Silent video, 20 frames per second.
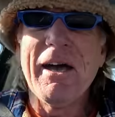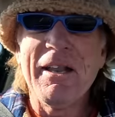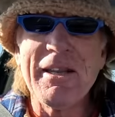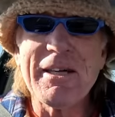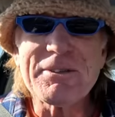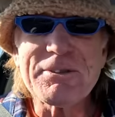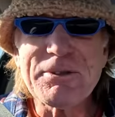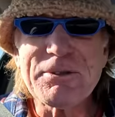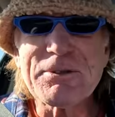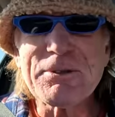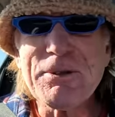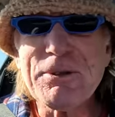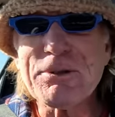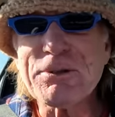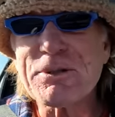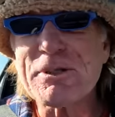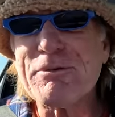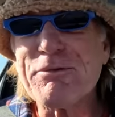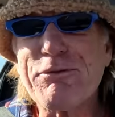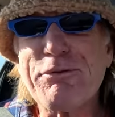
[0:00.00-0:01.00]
This is
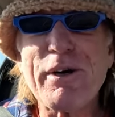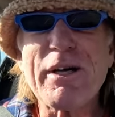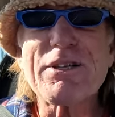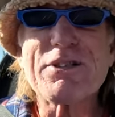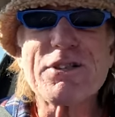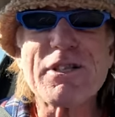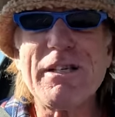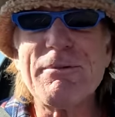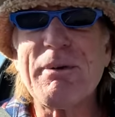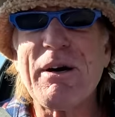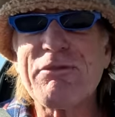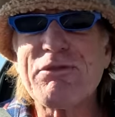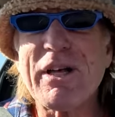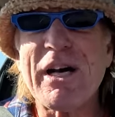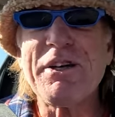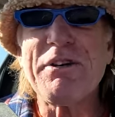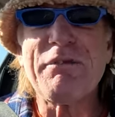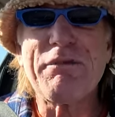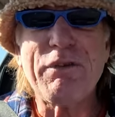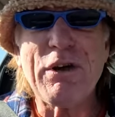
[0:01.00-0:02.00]
awesome. First time I've
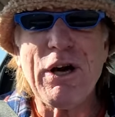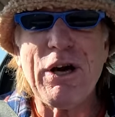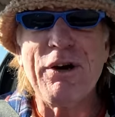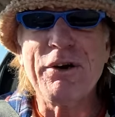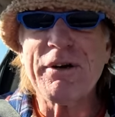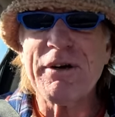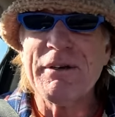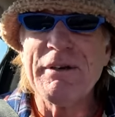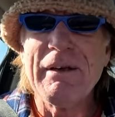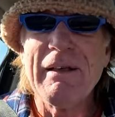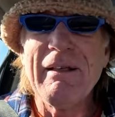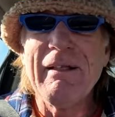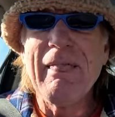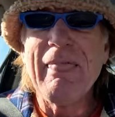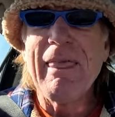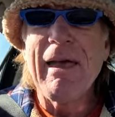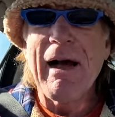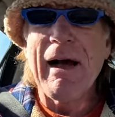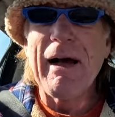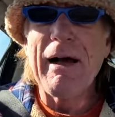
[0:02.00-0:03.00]
done a vlog.
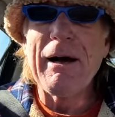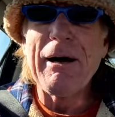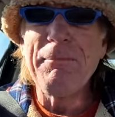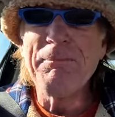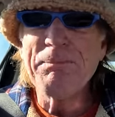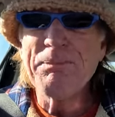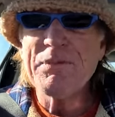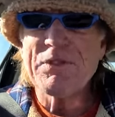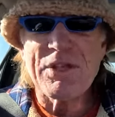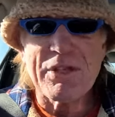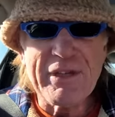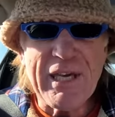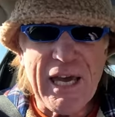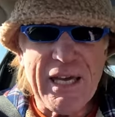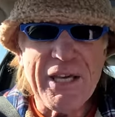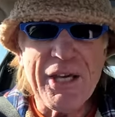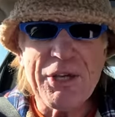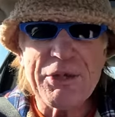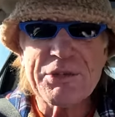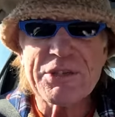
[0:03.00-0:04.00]
Um, so
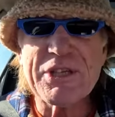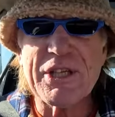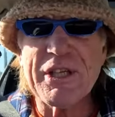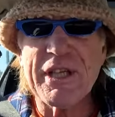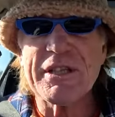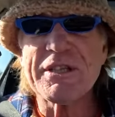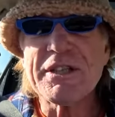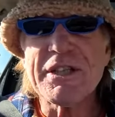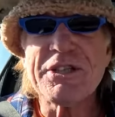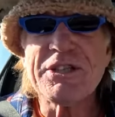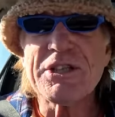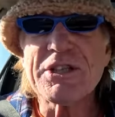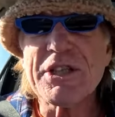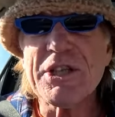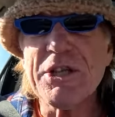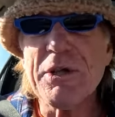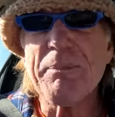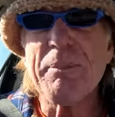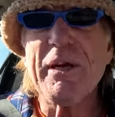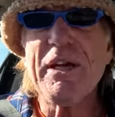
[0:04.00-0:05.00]
get used to this. This is
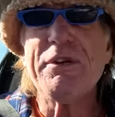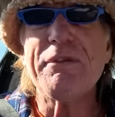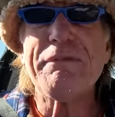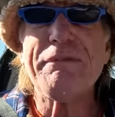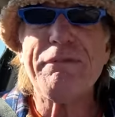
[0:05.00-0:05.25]
going to be the